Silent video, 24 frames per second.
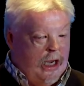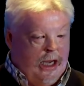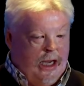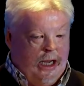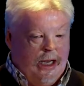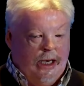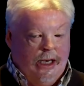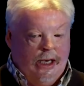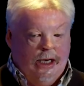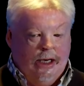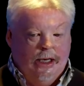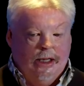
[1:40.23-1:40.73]

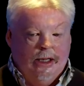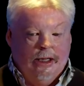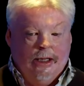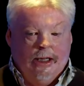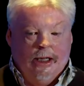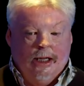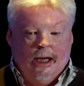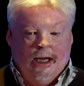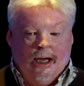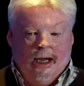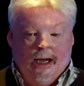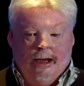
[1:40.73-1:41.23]
And
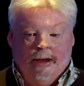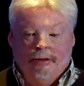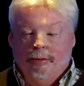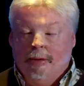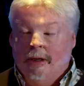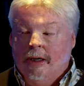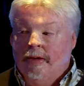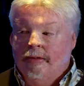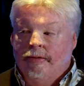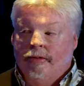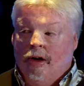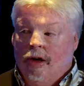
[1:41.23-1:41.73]

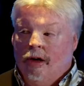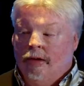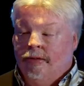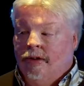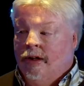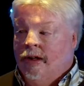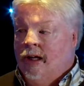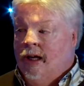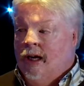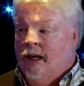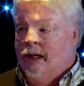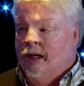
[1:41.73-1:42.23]
I've been
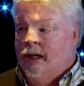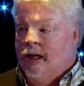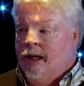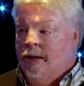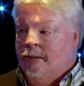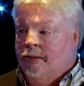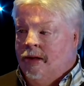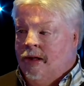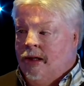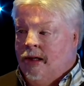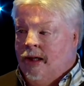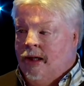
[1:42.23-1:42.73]
involved in that,
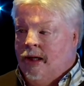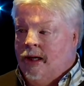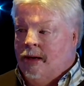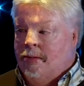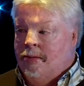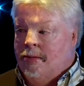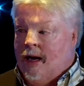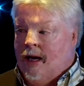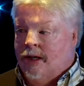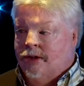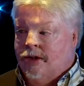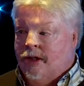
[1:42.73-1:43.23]
and I'm the lead
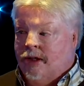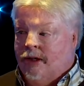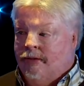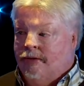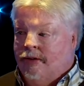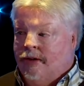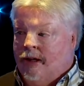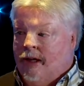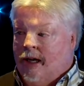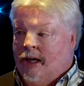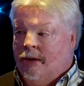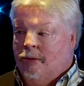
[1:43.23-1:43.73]

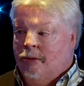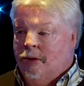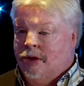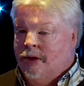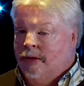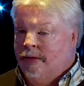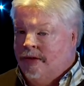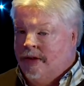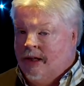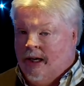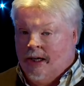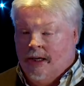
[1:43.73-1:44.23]
ambassador for that,
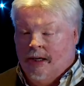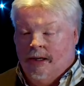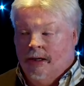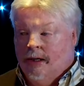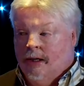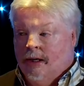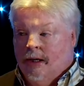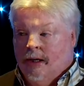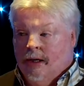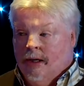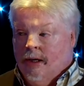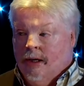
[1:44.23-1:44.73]
which I've
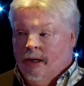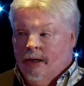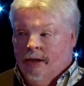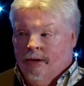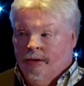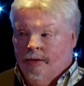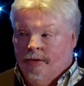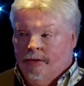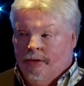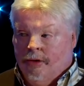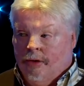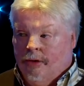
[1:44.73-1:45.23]
done
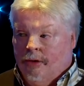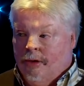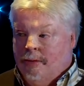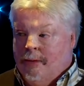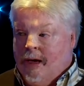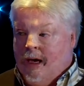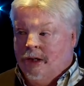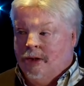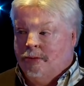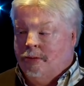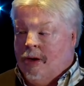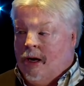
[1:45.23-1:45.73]
for
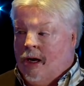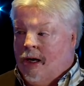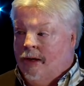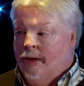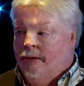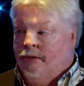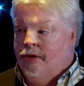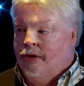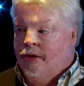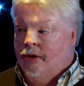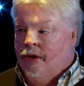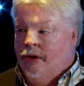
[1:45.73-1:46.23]
the best
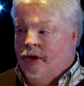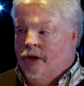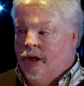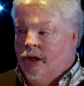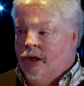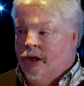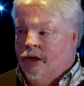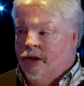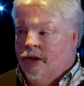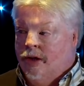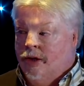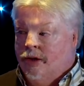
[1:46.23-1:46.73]
part of
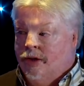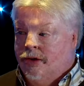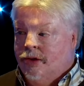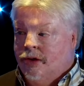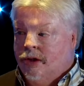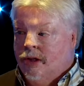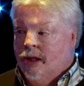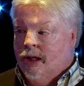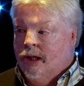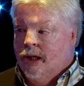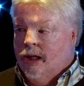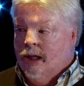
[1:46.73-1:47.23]
30
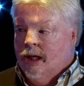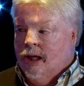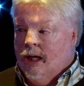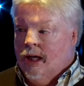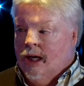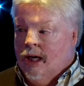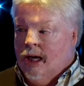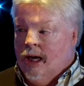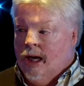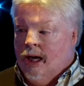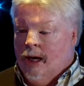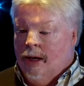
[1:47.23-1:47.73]
years.
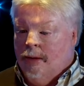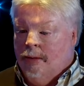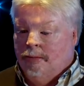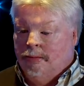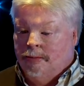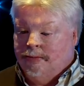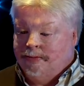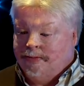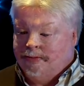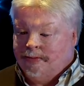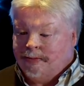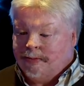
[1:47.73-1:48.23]

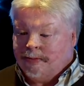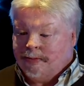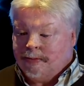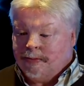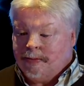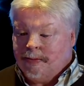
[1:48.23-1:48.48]
And